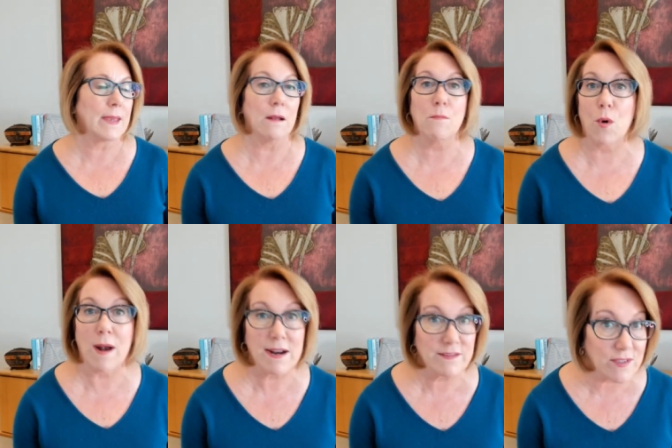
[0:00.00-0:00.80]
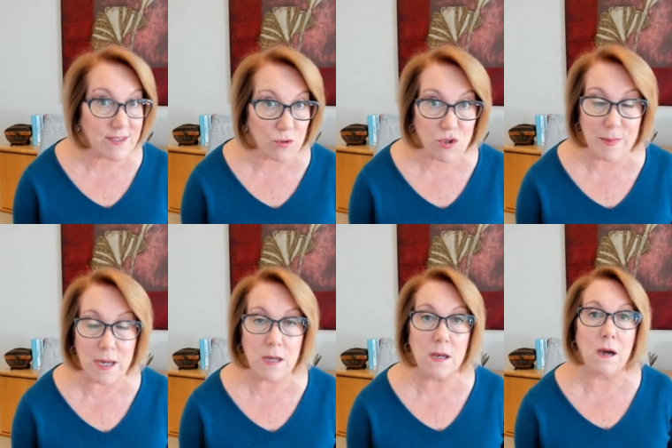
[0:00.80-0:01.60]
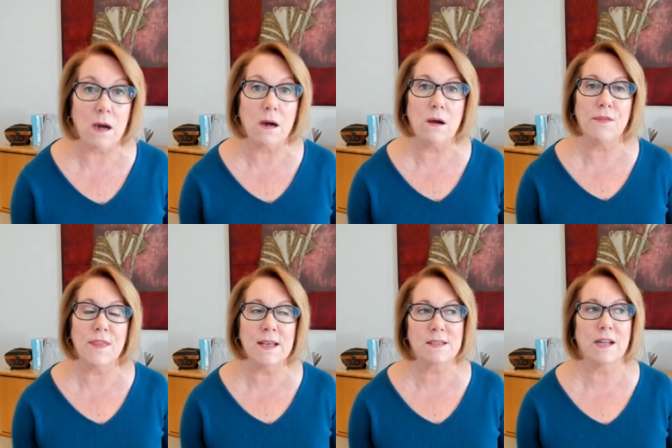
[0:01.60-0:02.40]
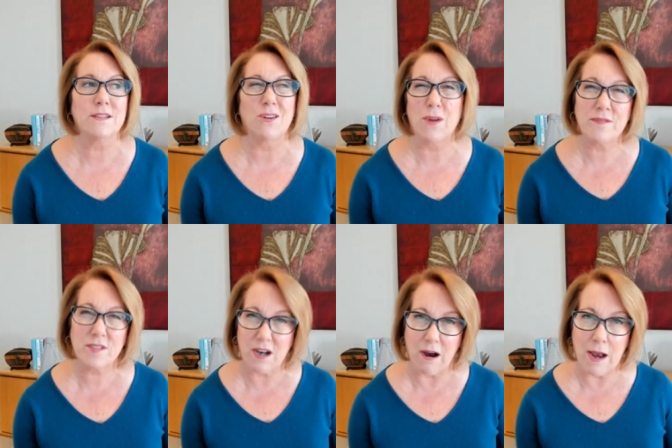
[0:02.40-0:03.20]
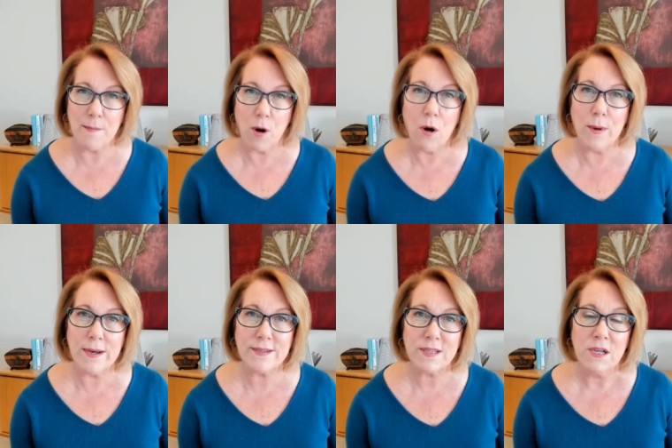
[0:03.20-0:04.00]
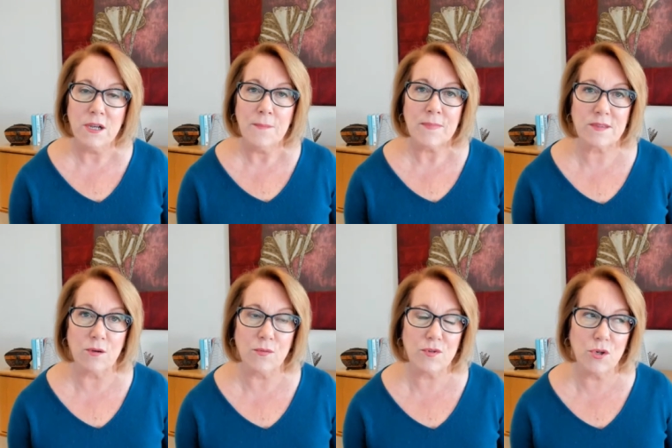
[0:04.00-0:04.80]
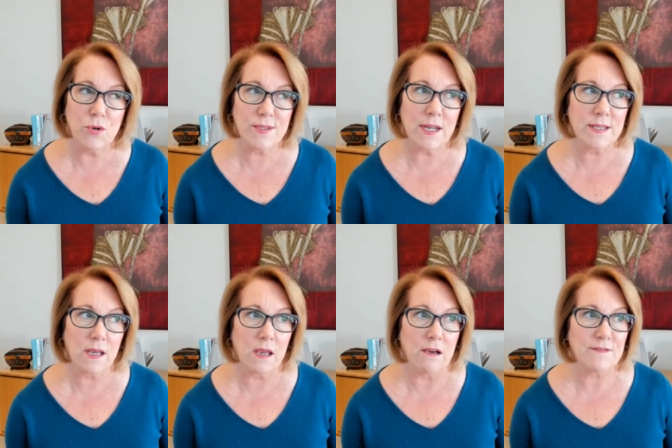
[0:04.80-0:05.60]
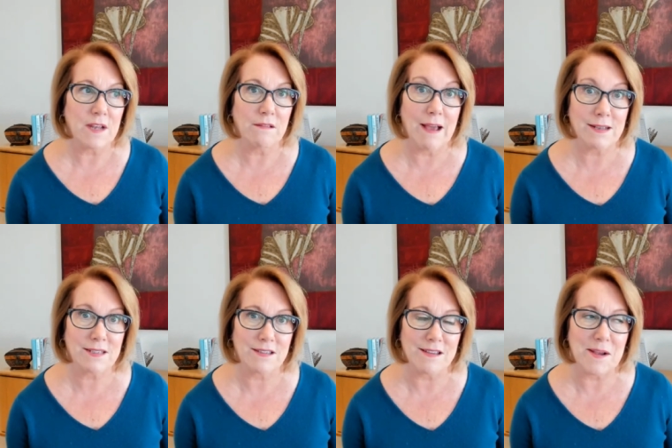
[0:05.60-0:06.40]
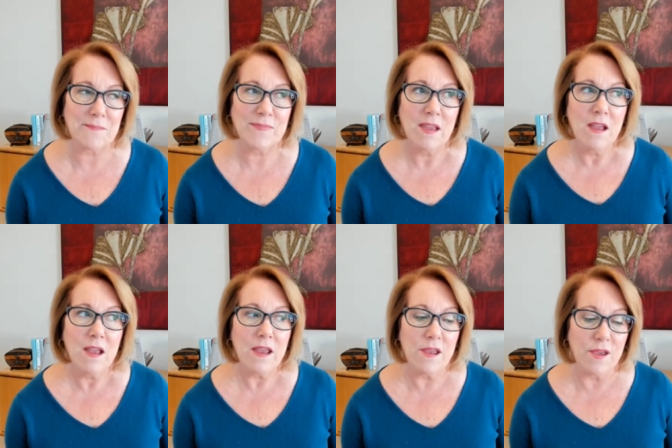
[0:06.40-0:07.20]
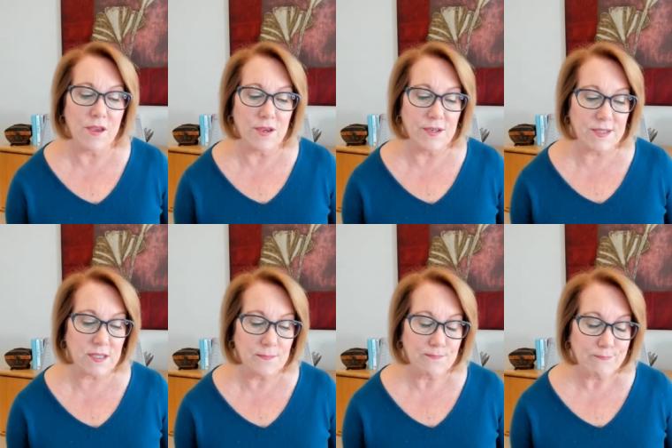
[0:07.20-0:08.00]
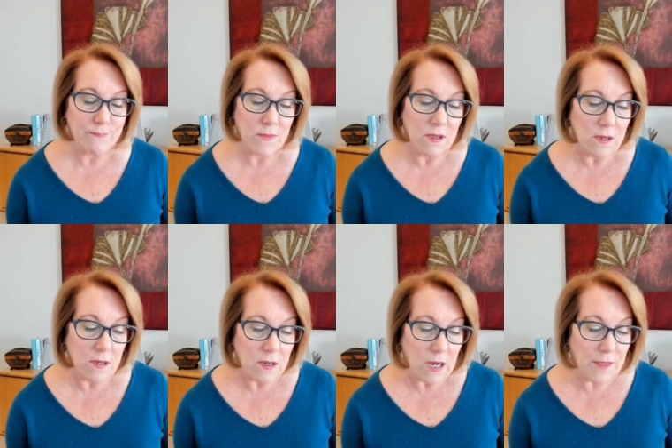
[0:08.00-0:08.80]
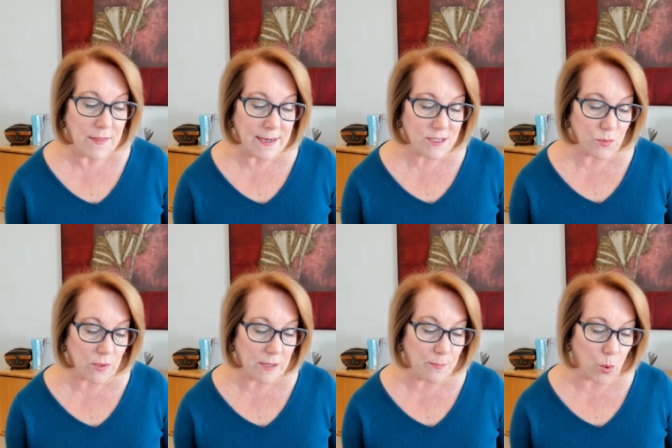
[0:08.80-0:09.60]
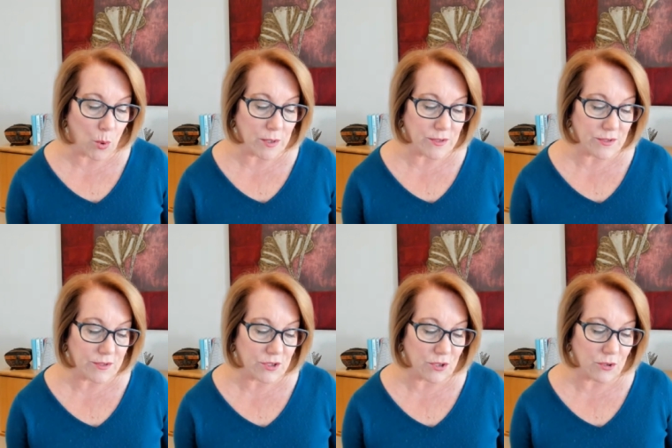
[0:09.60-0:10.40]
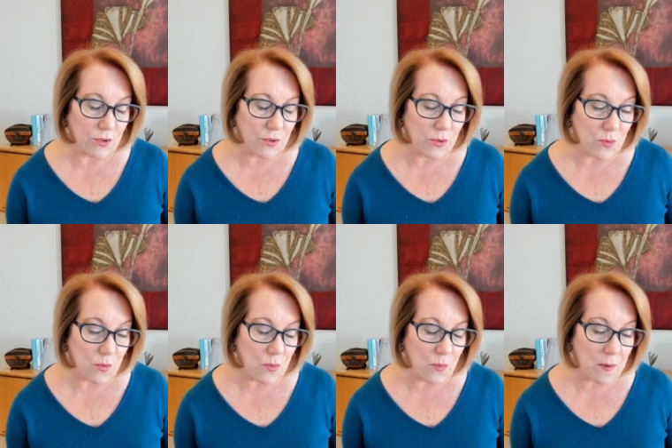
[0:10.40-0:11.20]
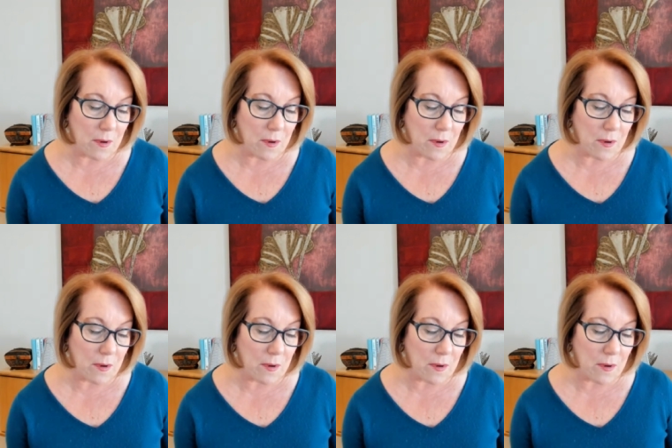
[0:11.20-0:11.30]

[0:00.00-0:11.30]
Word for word: get more active on social media and things that I don't have time always. So use it as a gift. Last thing is, I think it's really important to